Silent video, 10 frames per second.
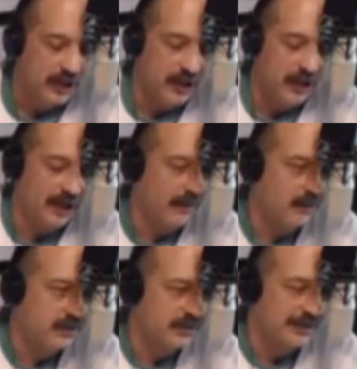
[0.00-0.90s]
Uh, it
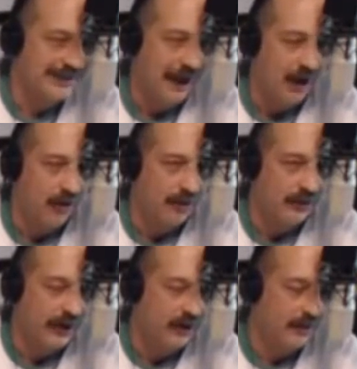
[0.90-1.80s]
was just a terrible,
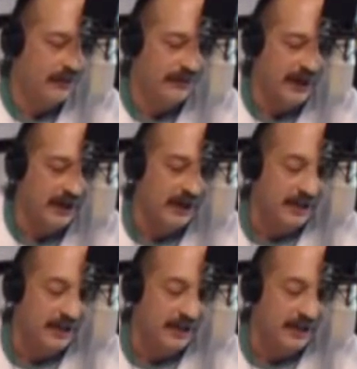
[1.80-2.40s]
terrible fight.